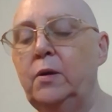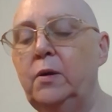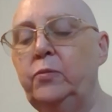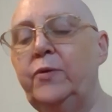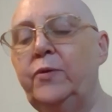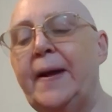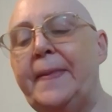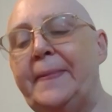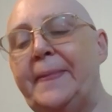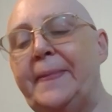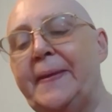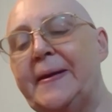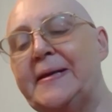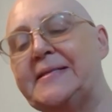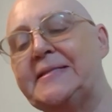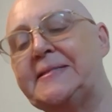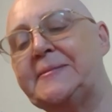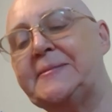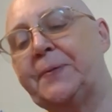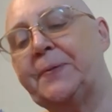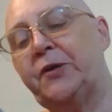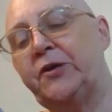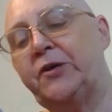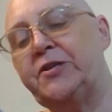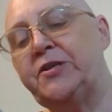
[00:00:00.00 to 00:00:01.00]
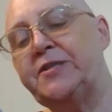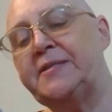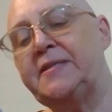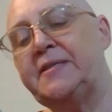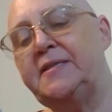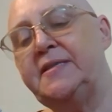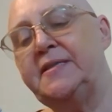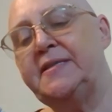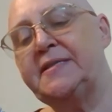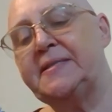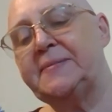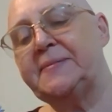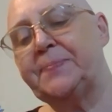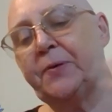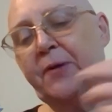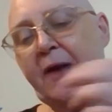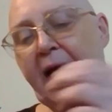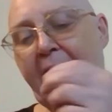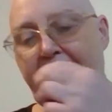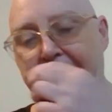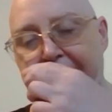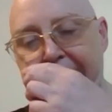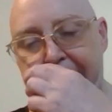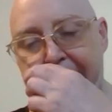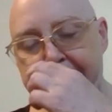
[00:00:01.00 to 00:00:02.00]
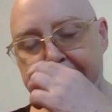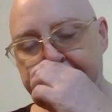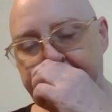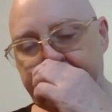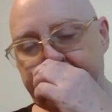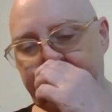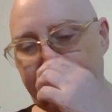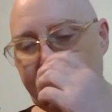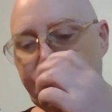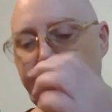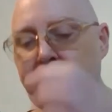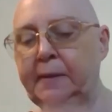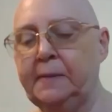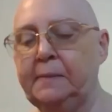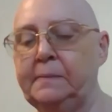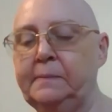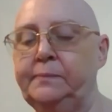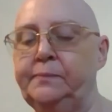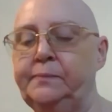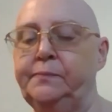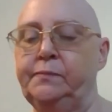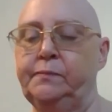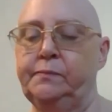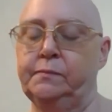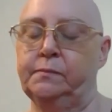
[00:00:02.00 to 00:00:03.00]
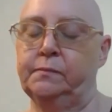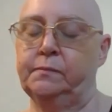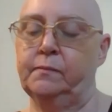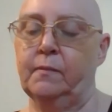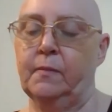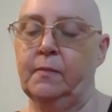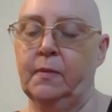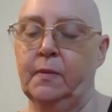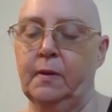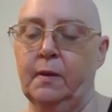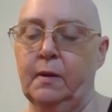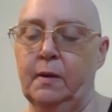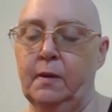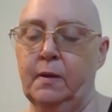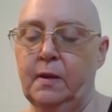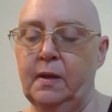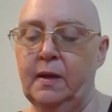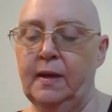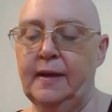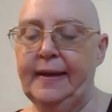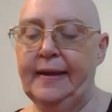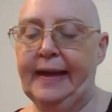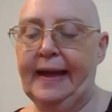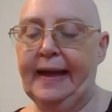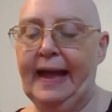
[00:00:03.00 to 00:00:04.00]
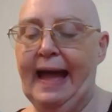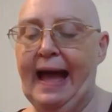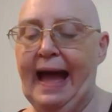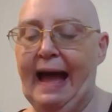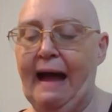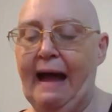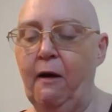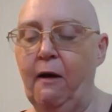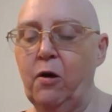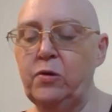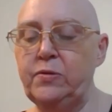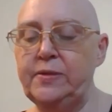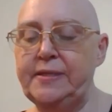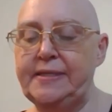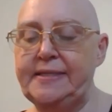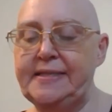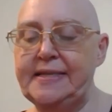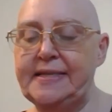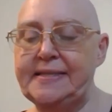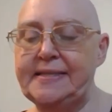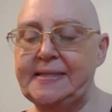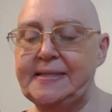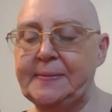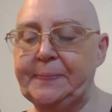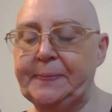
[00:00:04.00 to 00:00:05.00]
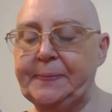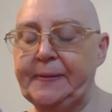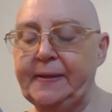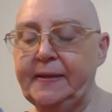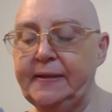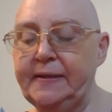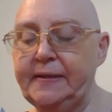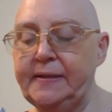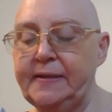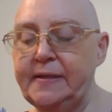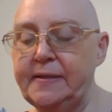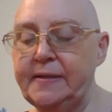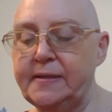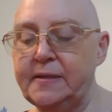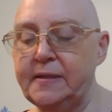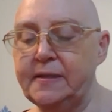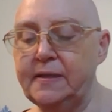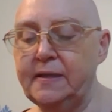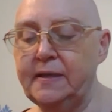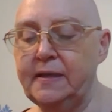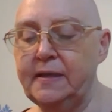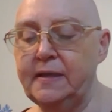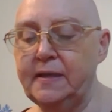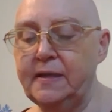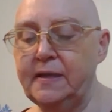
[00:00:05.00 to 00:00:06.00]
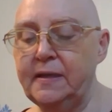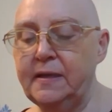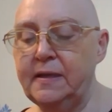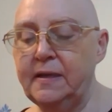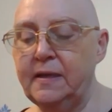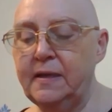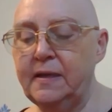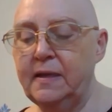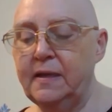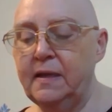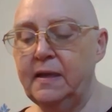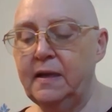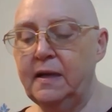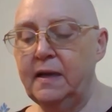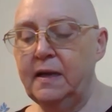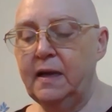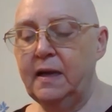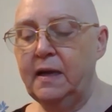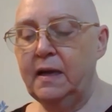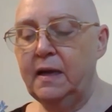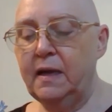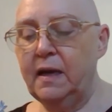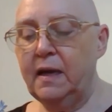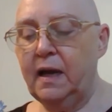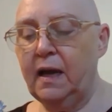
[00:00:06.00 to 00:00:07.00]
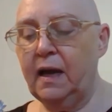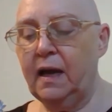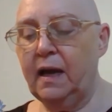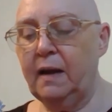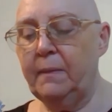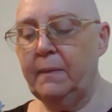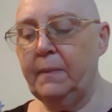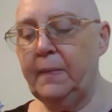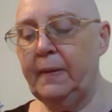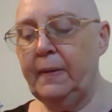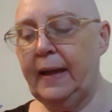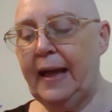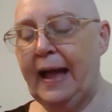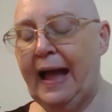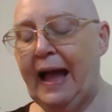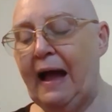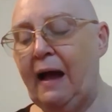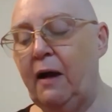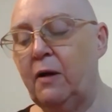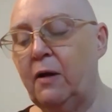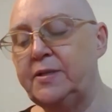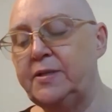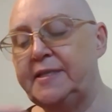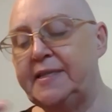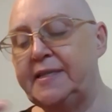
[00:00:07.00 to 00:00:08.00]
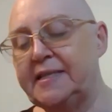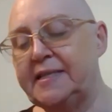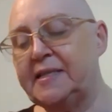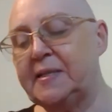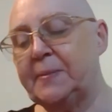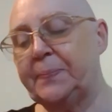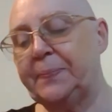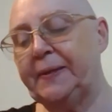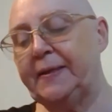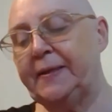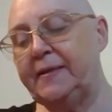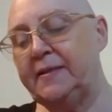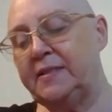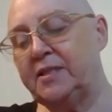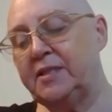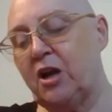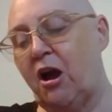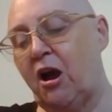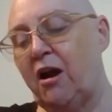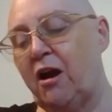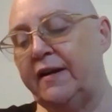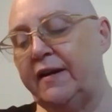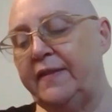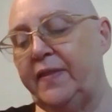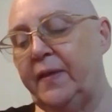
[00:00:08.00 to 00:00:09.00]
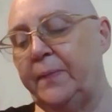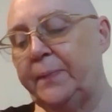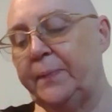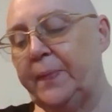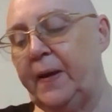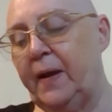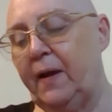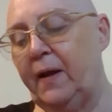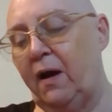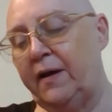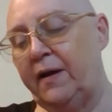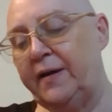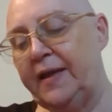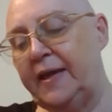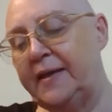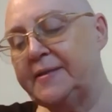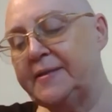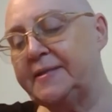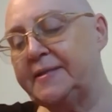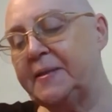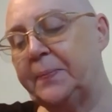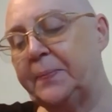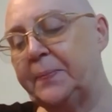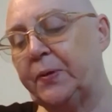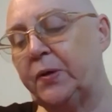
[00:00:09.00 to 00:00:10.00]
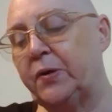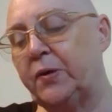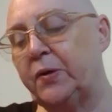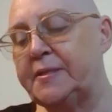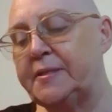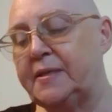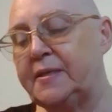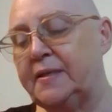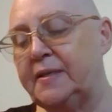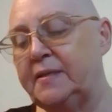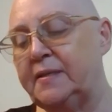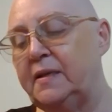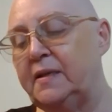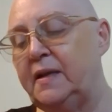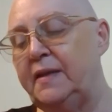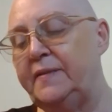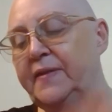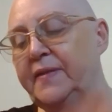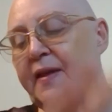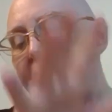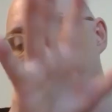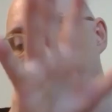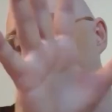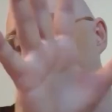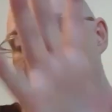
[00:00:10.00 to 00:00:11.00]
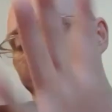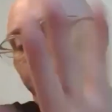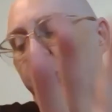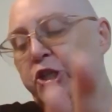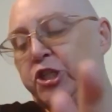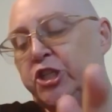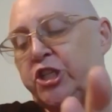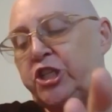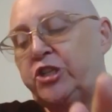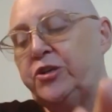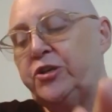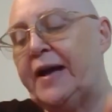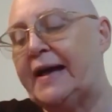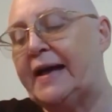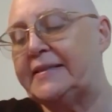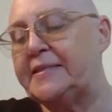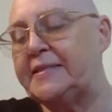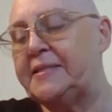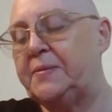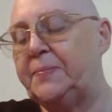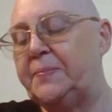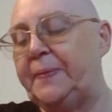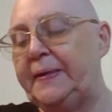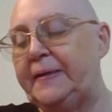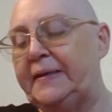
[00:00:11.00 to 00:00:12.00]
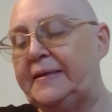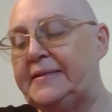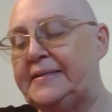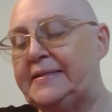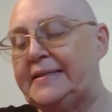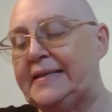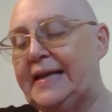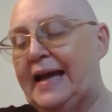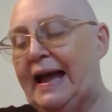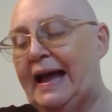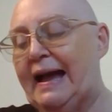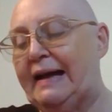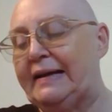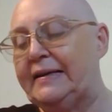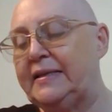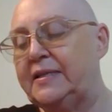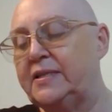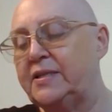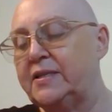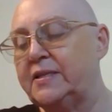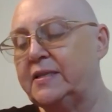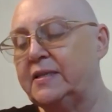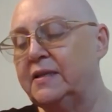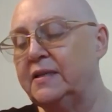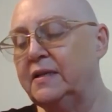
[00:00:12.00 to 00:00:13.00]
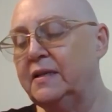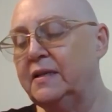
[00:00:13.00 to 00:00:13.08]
when this person is practicing, how disciplined, um, how disciplined are the, are, is the person? The virtue has to be intact,